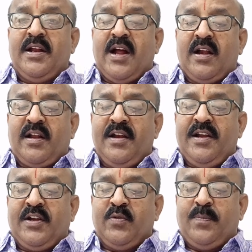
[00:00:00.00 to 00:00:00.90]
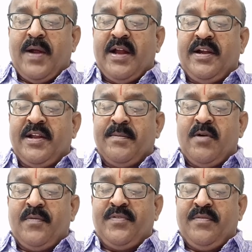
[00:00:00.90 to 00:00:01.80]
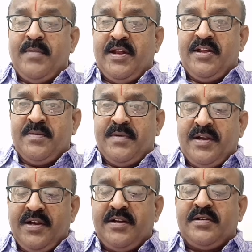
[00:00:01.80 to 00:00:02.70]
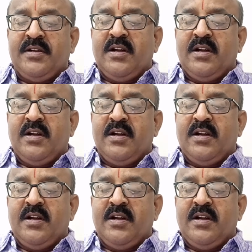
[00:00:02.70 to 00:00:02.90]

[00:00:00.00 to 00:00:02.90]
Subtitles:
alternative paradigm of the management,